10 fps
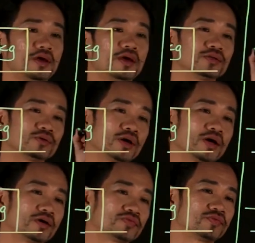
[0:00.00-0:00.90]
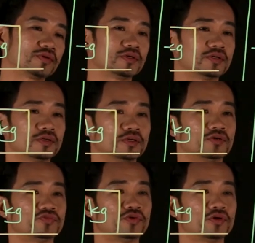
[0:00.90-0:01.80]
and you have
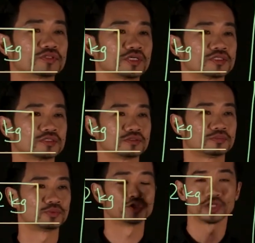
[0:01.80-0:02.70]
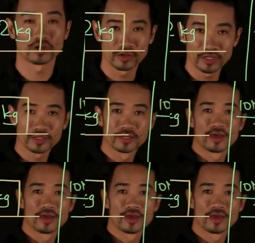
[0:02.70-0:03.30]
a force that's pushing on it